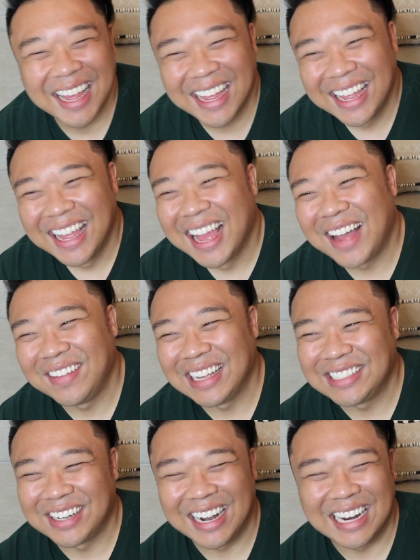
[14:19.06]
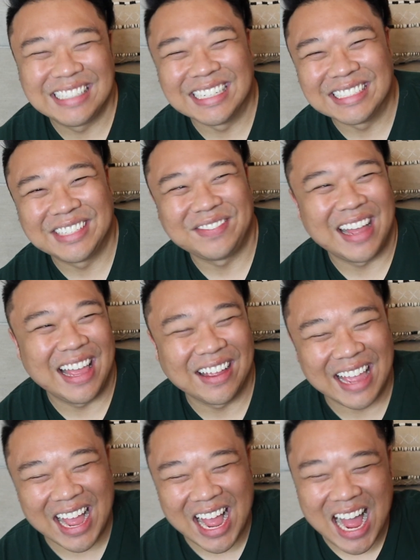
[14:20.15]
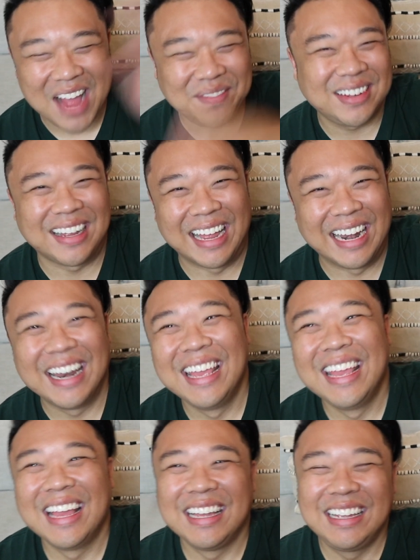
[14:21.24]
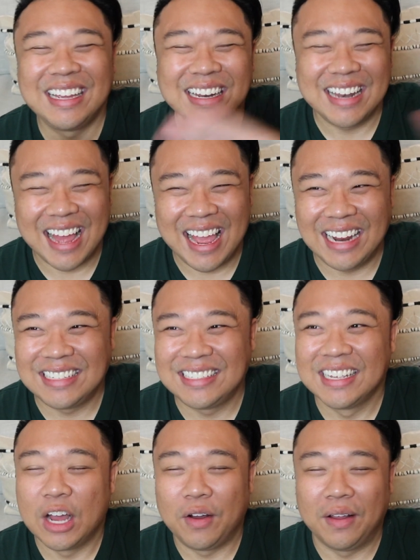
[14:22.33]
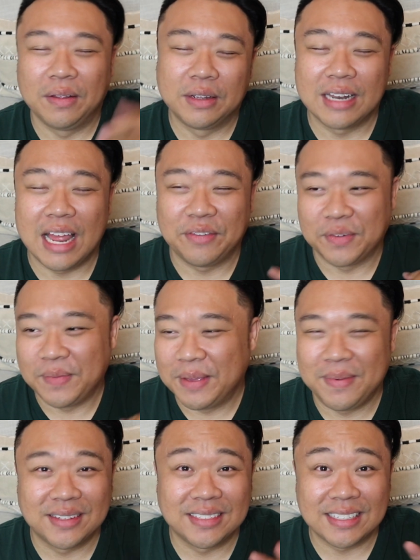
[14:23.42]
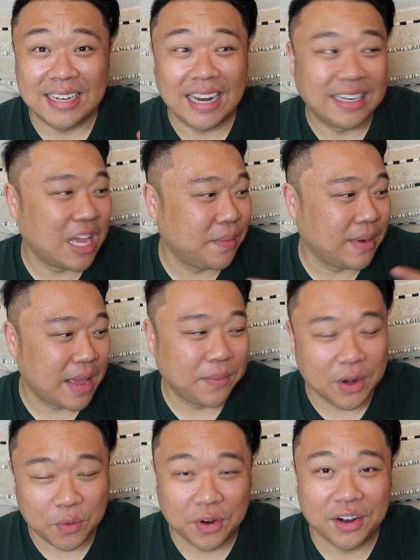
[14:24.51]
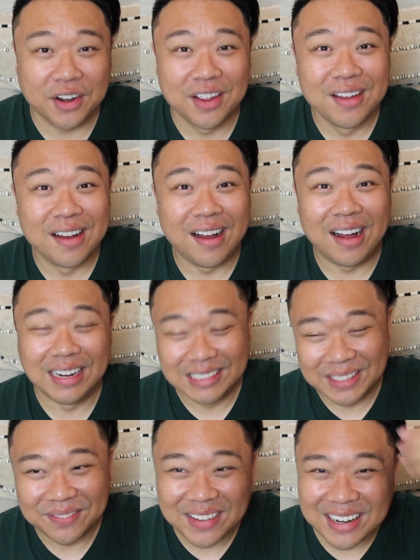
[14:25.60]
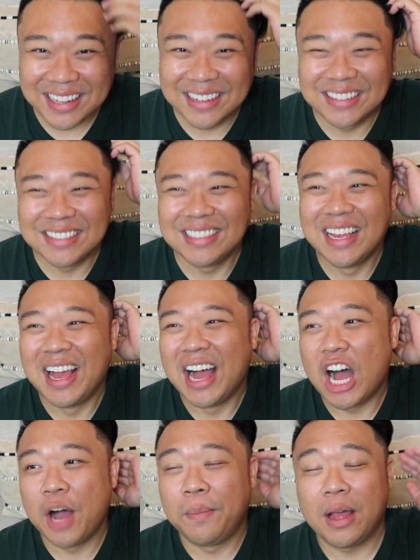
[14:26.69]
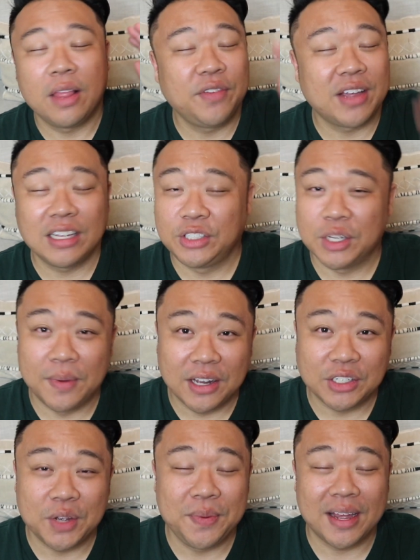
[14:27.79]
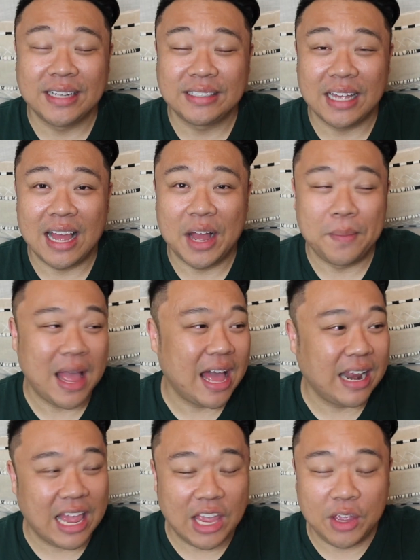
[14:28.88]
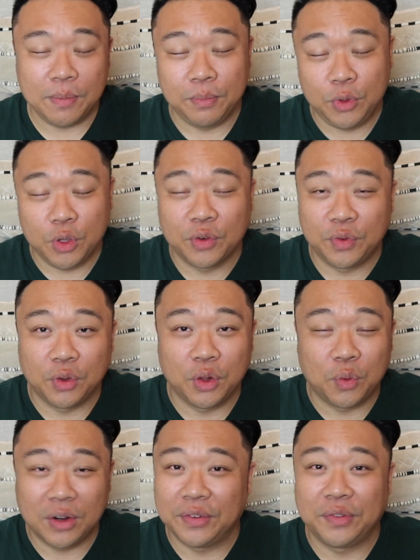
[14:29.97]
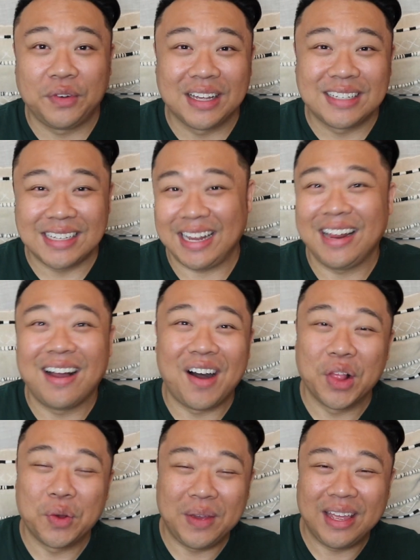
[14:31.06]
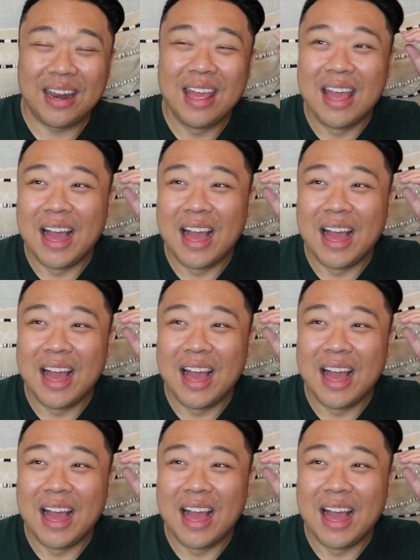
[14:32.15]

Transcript: I'm like trying to justify, okay, I'm done. Good night. Oh, good night for me, because it's nighttime and I'm going to work on some videos. But I love you guys so much. Hope you guys had a beautiful, wonderful, exciting Halloween.